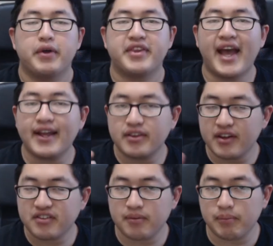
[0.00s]
That
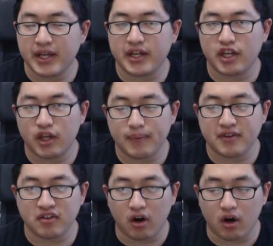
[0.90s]
doesn't mean
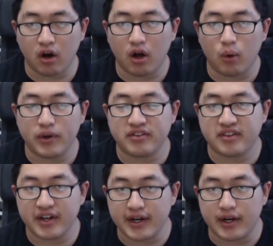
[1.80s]
humans are always
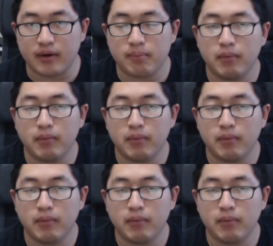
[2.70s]
good.